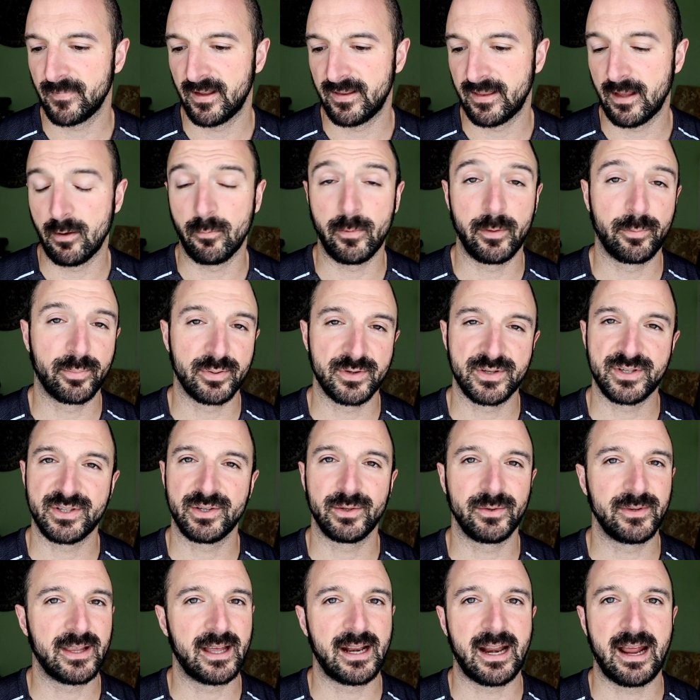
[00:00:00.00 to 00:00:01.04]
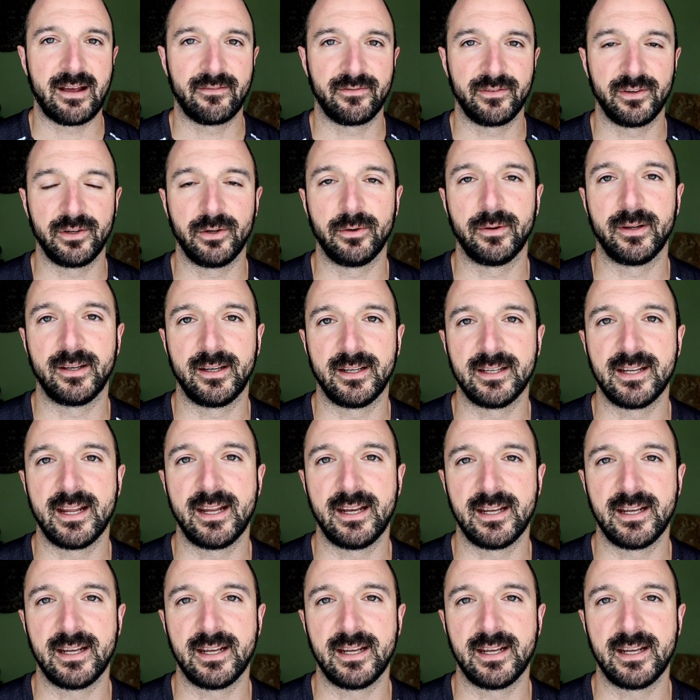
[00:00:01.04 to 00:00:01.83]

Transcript: And then we pursued that avenue, and, it,